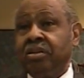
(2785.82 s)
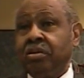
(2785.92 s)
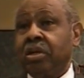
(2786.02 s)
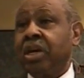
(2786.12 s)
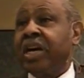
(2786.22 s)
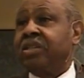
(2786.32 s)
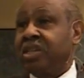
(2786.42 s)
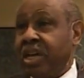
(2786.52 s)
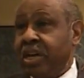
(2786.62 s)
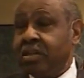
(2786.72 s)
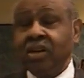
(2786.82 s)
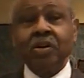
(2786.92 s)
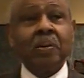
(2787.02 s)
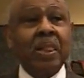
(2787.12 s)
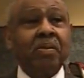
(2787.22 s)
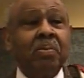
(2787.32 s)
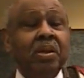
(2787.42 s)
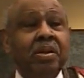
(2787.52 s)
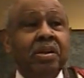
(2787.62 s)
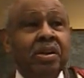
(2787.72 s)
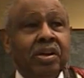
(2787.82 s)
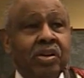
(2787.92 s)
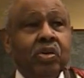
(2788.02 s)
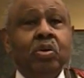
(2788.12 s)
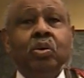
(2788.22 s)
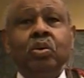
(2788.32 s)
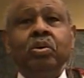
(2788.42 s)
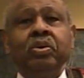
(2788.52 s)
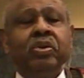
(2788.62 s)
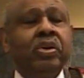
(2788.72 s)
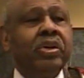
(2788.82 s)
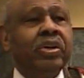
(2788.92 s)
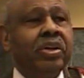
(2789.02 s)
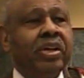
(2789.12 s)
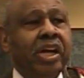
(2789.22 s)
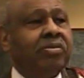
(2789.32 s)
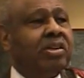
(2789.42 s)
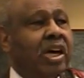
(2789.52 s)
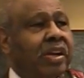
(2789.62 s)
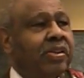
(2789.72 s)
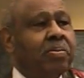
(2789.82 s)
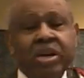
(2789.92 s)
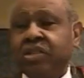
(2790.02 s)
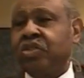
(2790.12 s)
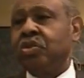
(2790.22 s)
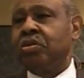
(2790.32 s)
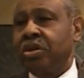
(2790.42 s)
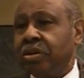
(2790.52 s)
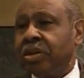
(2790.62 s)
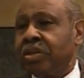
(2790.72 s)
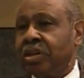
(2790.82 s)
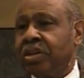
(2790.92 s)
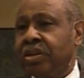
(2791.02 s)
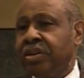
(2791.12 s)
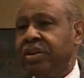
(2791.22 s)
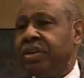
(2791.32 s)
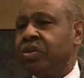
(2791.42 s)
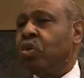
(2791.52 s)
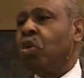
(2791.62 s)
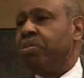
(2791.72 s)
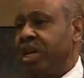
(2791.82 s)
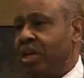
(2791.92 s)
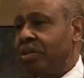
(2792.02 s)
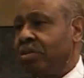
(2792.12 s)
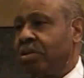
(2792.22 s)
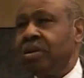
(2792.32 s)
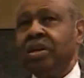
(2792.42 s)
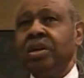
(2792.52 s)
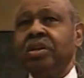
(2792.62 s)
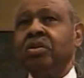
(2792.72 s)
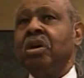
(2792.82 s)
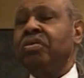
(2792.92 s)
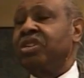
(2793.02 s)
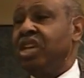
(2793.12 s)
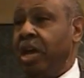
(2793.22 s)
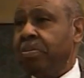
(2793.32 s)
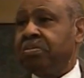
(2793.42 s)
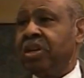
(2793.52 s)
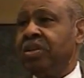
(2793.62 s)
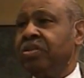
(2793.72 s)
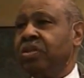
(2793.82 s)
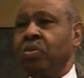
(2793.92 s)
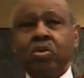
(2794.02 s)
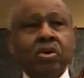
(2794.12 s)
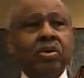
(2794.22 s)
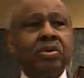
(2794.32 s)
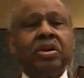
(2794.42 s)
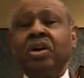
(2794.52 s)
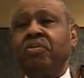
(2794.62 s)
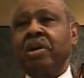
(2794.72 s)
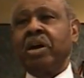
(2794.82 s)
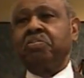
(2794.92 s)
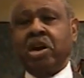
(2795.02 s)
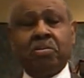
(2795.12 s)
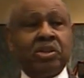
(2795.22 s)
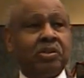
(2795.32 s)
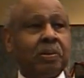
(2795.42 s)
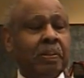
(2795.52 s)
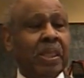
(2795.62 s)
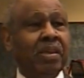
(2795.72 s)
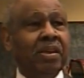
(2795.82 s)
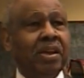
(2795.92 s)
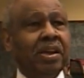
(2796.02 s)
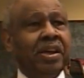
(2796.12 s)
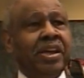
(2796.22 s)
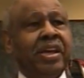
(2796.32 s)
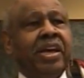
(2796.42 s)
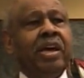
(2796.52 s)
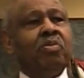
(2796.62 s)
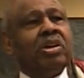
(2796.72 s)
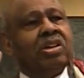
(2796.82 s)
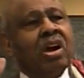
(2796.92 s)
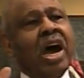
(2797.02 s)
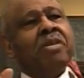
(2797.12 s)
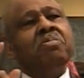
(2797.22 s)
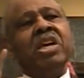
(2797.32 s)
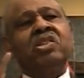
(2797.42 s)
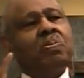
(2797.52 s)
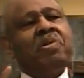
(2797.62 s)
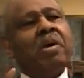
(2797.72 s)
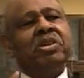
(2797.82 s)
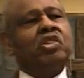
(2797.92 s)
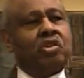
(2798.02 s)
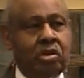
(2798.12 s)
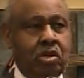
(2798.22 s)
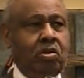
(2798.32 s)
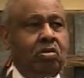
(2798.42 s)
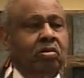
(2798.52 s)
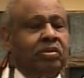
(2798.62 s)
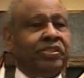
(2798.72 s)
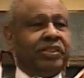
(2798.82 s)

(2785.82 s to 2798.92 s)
But God said, you have done the best you could to obey it. You have kept the word of my promise. And when God makes a promise to you,